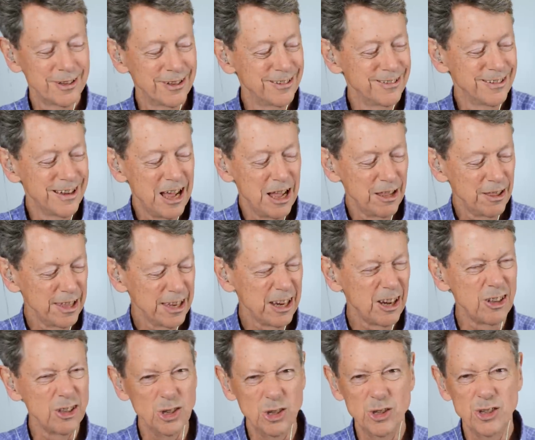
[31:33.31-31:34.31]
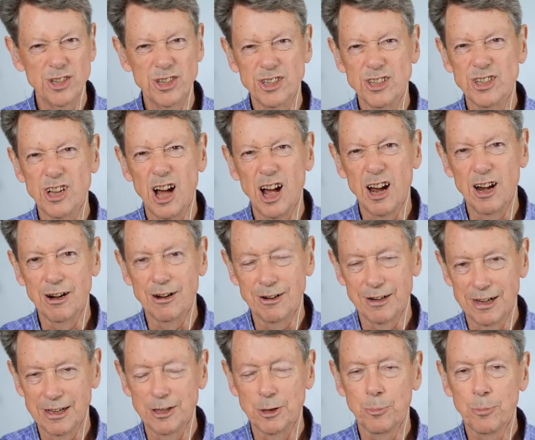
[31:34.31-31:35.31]
I think I'll use desire
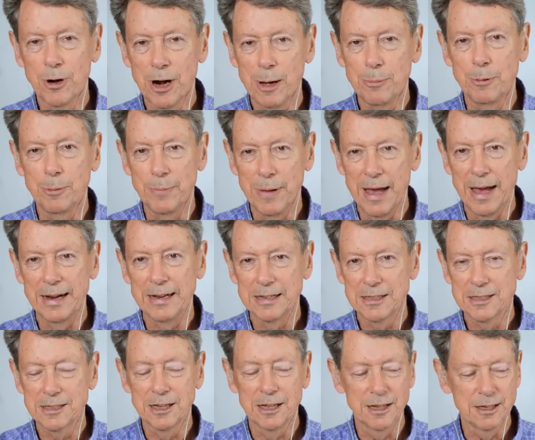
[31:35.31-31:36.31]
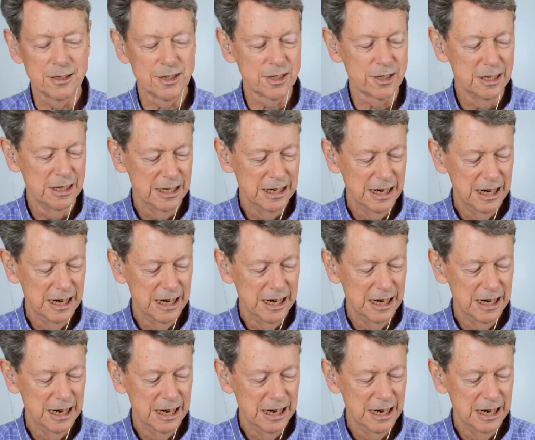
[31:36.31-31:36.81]
in the problematic sense,